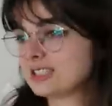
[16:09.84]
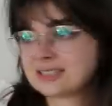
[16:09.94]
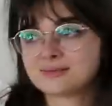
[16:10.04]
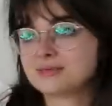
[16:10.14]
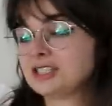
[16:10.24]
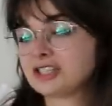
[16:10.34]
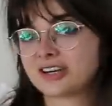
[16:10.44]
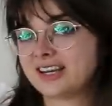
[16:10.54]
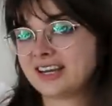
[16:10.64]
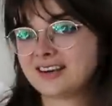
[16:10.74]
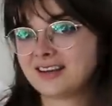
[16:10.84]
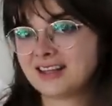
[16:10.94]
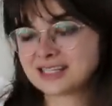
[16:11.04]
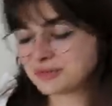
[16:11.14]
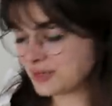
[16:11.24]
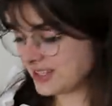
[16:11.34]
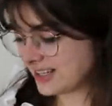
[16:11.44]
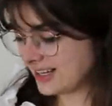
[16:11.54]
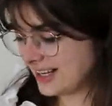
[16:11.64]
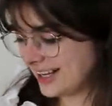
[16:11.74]
just try again in the next
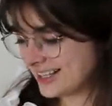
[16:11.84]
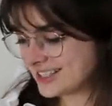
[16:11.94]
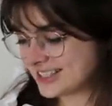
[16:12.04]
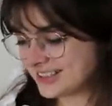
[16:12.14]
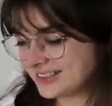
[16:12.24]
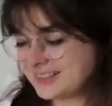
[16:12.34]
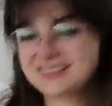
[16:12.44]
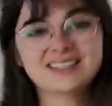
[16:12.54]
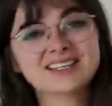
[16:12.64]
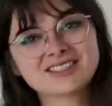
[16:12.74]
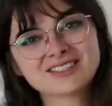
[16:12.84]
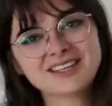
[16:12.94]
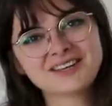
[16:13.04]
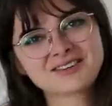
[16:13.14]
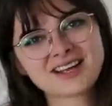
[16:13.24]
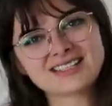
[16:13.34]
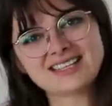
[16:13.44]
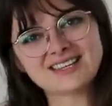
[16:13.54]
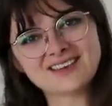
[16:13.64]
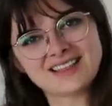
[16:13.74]
one. So if you did enjoy, don't forget
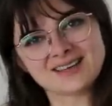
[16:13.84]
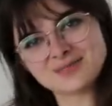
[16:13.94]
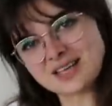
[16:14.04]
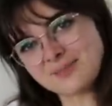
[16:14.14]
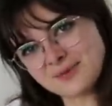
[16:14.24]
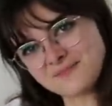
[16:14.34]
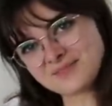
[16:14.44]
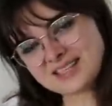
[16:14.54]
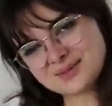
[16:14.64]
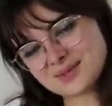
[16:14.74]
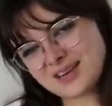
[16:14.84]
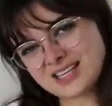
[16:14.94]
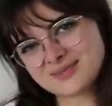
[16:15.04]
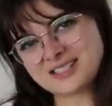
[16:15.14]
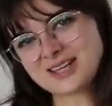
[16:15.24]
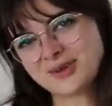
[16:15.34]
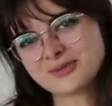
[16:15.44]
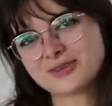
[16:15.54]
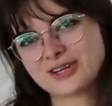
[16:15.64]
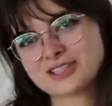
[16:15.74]
to give it a thumbs up, subscribe to my
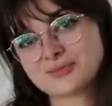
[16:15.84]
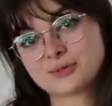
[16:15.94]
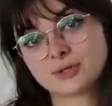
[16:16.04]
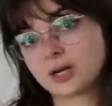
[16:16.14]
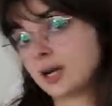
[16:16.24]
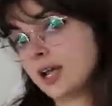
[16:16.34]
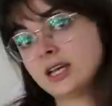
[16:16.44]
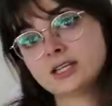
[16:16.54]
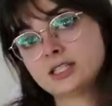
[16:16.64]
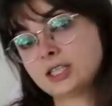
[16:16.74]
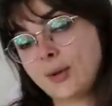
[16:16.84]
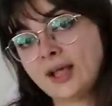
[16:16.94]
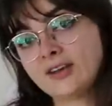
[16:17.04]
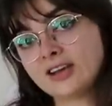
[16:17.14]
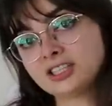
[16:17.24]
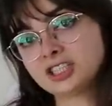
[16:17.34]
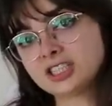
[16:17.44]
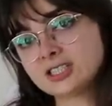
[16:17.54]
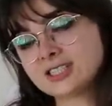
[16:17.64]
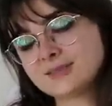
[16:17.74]
channel for lots more sewing
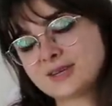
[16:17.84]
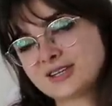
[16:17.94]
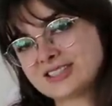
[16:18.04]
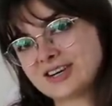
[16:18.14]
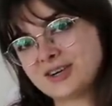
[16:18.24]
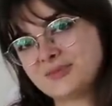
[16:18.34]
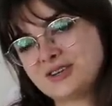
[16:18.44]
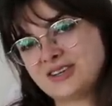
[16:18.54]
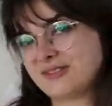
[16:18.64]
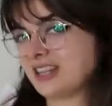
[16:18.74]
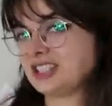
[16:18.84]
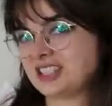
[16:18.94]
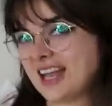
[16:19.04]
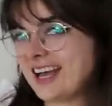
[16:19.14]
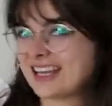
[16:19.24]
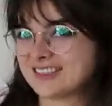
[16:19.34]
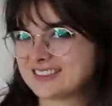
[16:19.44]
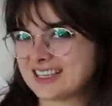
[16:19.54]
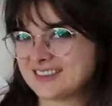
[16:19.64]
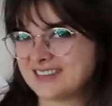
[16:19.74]
adventures, but also beauty, fashion and
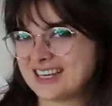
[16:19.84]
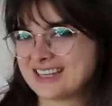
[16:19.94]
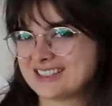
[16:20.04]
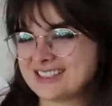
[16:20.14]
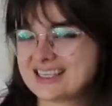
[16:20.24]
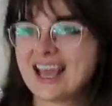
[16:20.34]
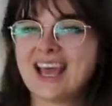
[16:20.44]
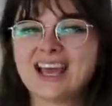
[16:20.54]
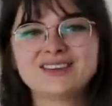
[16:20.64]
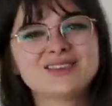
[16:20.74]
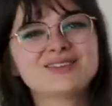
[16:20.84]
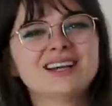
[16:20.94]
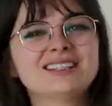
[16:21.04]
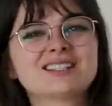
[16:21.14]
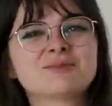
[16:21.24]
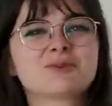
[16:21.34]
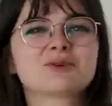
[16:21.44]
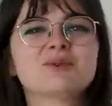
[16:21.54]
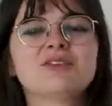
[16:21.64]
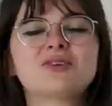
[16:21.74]
lifestyle videos. If you would like to
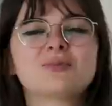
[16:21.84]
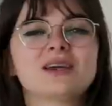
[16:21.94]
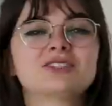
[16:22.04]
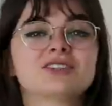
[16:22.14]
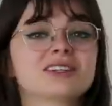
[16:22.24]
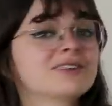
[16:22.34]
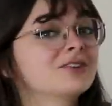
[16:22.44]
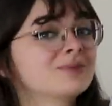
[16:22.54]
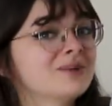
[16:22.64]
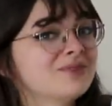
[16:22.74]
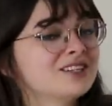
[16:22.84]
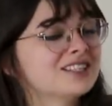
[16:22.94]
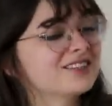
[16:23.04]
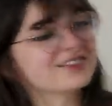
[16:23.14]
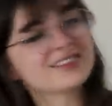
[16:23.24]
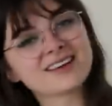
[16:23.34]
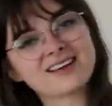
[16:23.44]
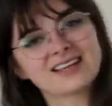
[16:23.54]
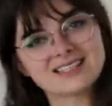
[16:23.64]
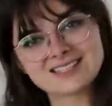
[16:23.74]
support me through Patreon or my merch store, there
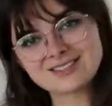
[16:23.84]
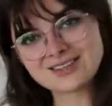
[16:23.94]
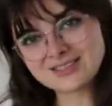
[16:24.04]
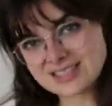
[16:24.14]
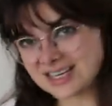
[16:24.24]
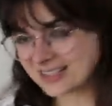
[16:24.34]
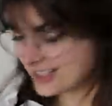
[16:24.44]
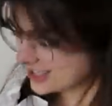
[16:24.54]
are links to those in the